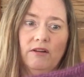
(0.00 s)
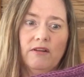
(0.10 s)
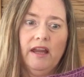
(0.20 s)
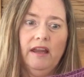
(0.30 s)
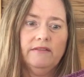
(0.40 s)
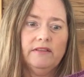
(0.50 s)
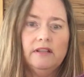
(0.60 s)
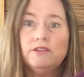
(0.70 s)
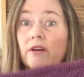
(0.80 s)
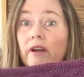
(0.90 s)
gift
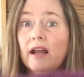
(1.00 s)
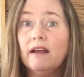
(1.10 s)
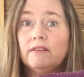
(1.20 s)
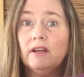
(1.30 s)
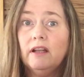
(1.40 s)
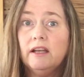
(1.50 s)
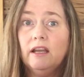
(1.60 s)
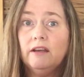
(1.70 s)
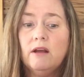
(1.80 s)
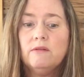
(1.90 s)
that you can have done
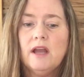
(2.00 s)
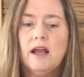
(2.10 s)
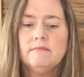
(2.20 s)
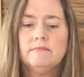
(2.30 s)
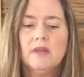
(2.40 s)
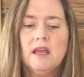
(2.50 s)
in no time.